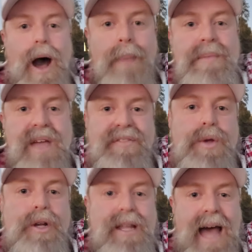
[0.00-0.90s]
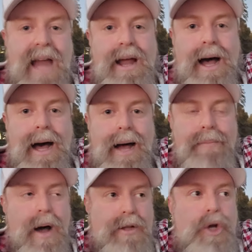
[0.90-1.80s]
Um, if you look at that,
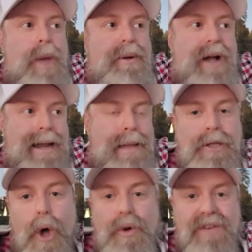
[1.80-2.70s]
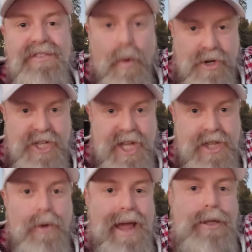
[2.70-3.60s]
uh, look up a guy named Logan
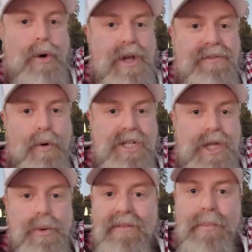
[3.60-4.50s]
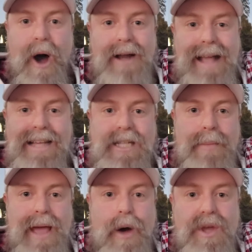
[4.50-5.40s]
Forsyth. Okay, Logan Forsyth, who I have a podcast
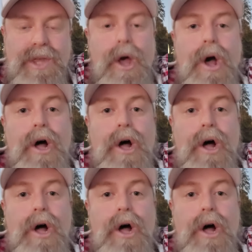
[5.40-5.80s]
coming out with.